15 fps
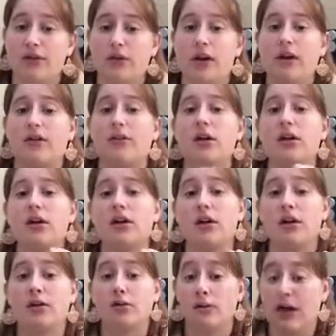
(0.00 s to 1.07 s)
So you have
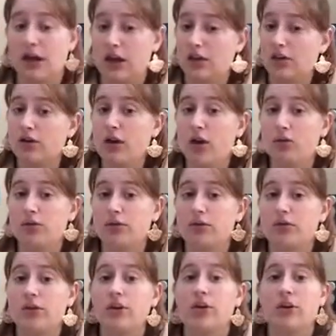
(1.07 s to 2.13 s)
regular
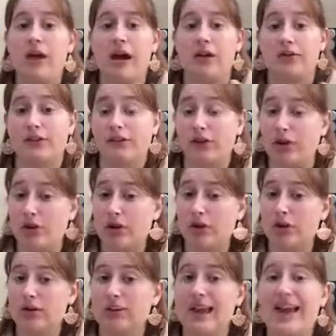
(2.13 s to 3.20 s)
notes, you have
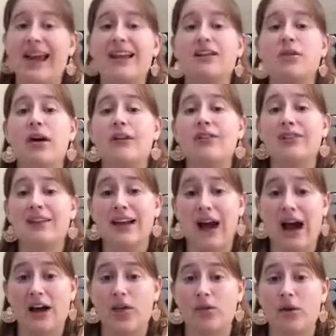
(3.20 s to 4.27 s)
slurs, and you have
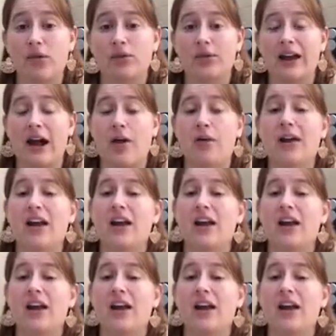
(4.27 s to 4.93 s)
staccato notes now.